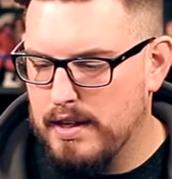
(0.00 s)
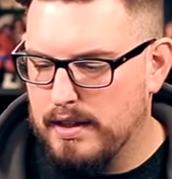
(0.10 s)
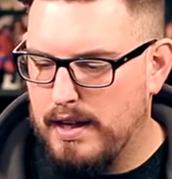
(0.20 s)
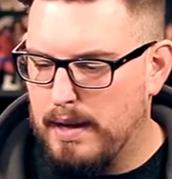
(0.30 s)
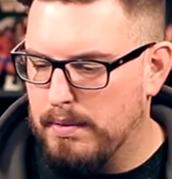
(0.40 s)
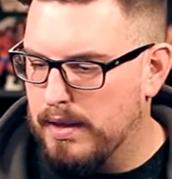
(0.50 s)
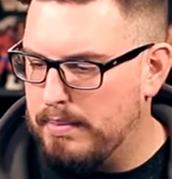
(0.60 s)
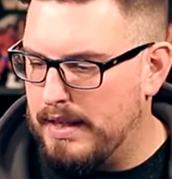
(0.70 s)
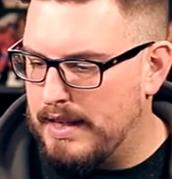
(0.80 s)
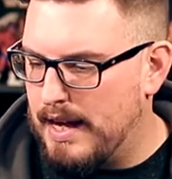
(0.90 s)
Can't really
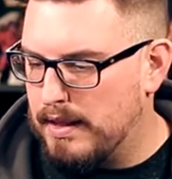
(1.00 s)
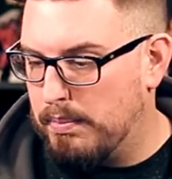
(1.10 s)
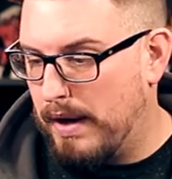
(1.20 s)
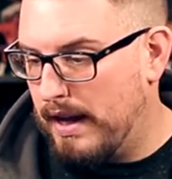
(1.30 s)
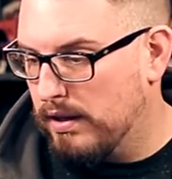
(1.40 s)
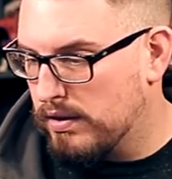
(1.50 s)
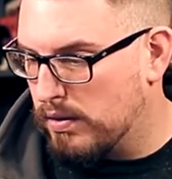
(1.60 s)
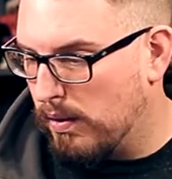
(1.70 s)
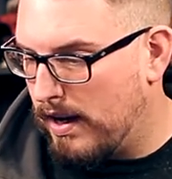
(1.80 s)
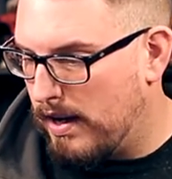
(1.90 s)
beat that. The paint looks
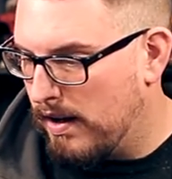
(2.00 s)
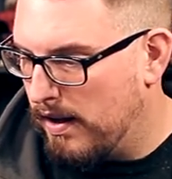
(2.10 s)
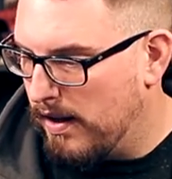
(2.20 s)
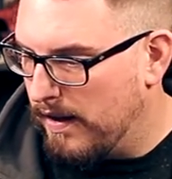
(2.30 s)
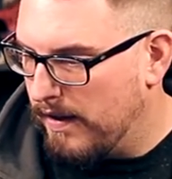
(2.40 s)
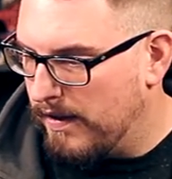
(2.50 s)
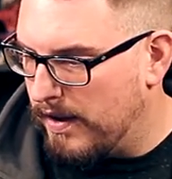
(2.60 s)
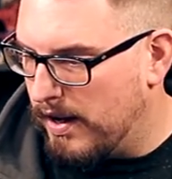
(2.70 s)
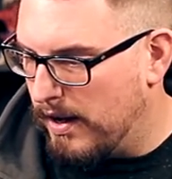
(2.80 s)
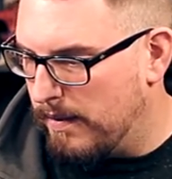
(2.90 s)
great.
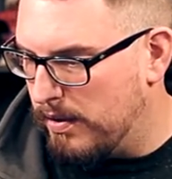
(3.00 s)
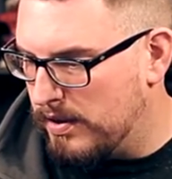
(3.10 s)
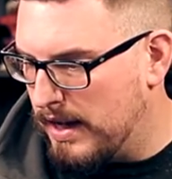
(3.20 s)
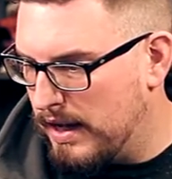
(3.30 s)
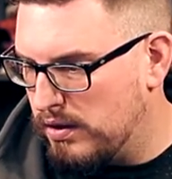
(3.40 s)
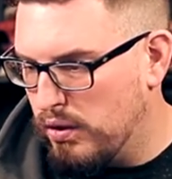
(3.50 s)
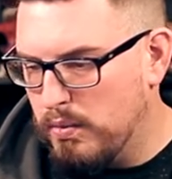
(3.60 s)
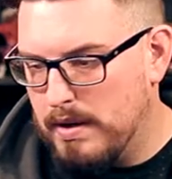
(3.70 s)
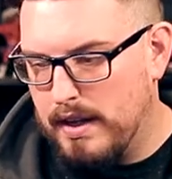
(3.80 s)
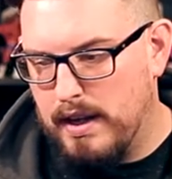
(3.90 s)
There's not too
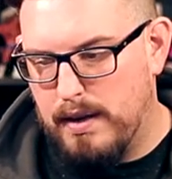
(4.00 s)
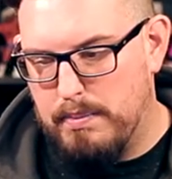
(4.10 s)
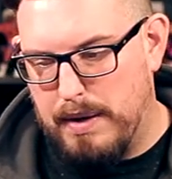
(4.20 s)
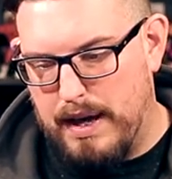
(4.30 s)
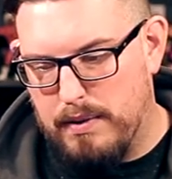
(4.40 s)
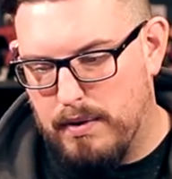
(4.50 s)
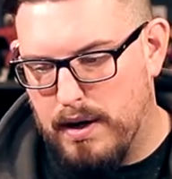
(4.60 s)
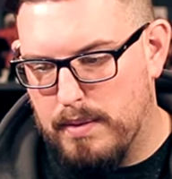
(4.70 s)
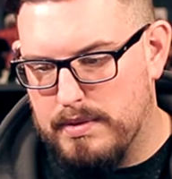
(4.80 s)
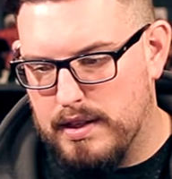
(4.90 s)
many paint
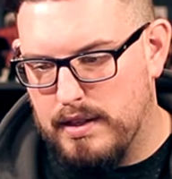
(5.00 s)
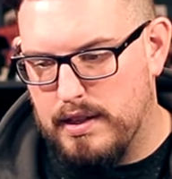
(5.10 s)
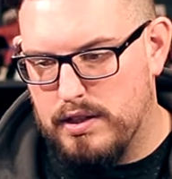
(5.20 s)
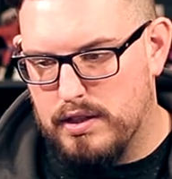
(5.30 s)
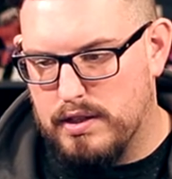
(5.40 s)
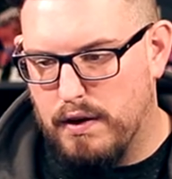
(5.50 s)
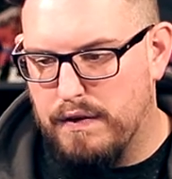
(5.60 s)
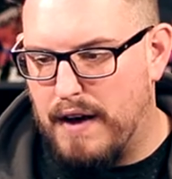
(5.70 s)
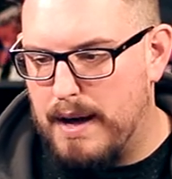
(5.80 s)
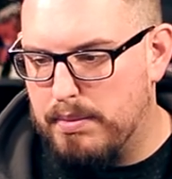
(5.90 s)
rubs, and he's just so
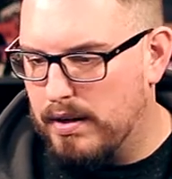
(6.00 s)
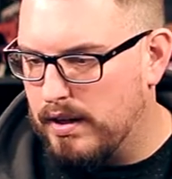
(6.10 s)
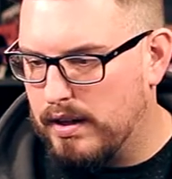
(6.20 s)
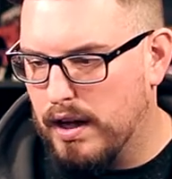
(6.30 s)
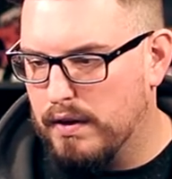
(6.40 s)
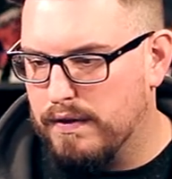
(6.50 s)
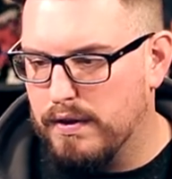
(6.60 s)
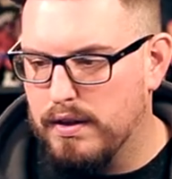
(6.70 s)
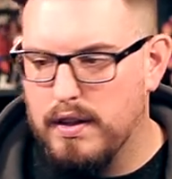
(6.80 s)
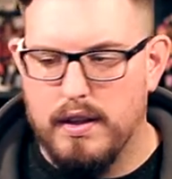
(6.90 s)
vibrant and
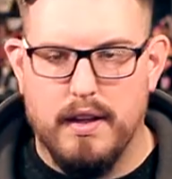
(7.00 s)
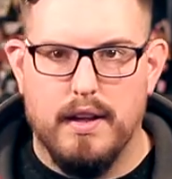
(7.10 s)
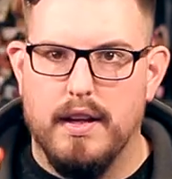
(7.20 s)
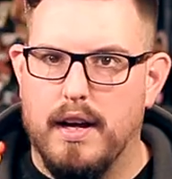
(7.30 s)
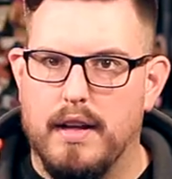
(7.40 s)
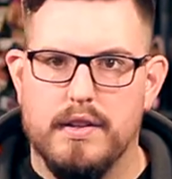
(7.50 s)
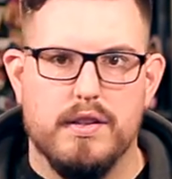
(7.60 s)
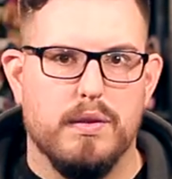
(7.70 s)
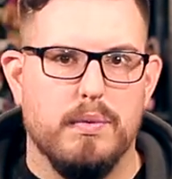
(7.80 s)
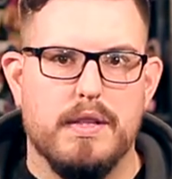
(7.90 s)
colorful. This
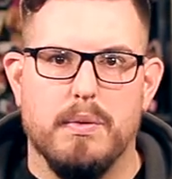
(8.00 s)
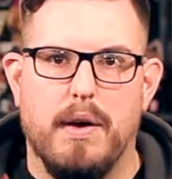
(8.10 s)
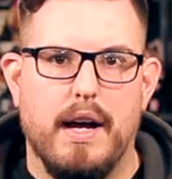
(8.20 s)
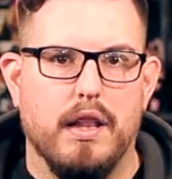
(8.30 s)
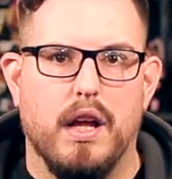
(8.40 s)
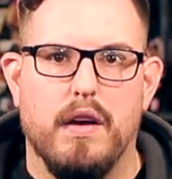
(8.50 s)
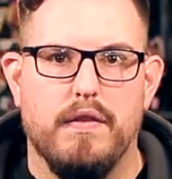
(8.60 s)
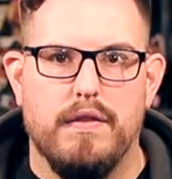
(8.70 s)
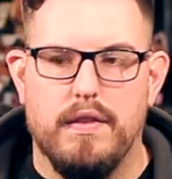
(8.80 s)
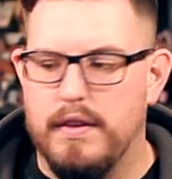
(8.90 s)
is the reason why I
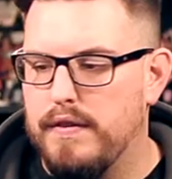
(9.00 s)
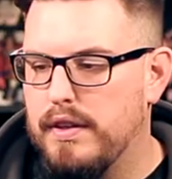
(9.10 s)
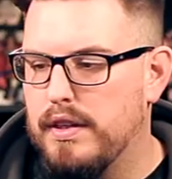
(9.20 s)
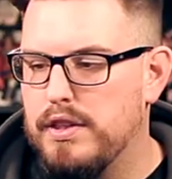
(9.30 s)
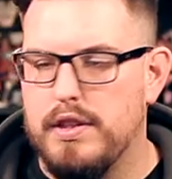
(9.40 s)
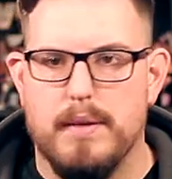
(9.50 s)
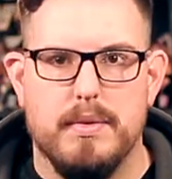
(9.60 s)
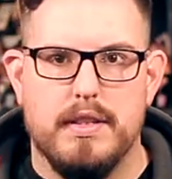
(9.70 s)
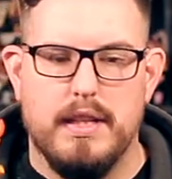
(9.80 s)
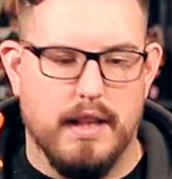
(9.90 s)
love the vintage
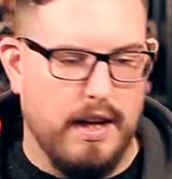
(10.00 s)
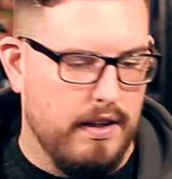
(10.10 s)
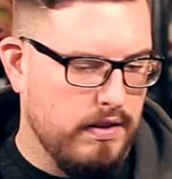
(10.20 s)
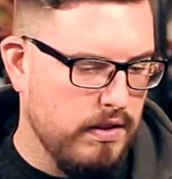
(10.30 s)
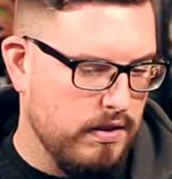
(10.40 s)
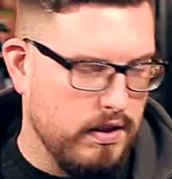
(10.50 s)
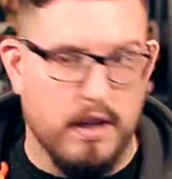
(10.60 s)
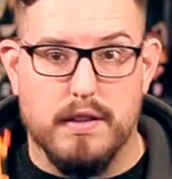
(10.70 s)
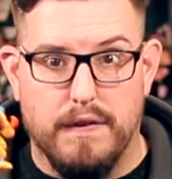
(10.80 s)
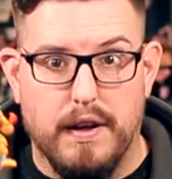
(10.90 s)
TMNT line. So it's
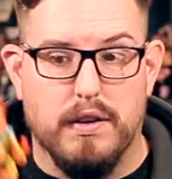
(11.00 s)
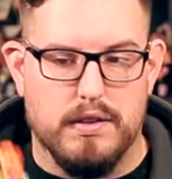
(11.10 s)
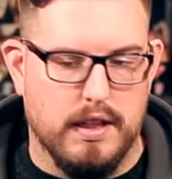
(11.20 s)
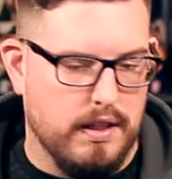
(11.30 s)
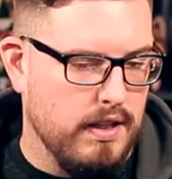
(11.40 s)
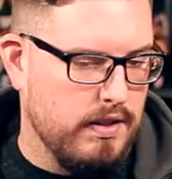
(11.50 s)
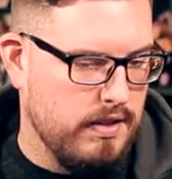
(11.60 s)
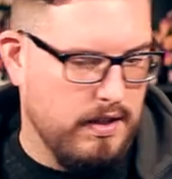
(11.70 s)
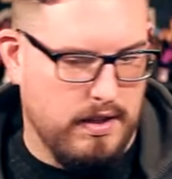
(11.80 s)
because of figures like this.